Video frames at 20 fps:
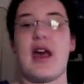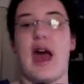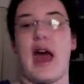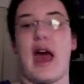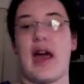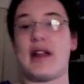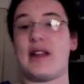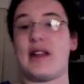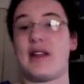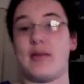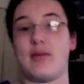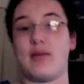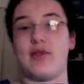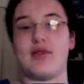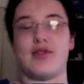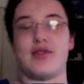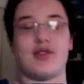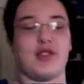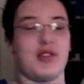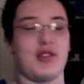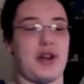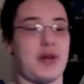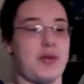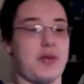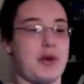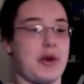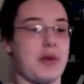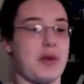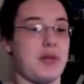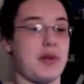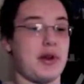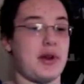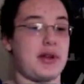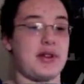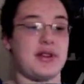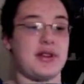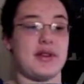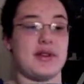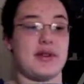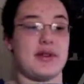adding computers to your network, but
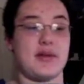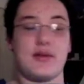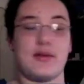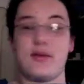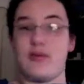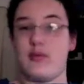it's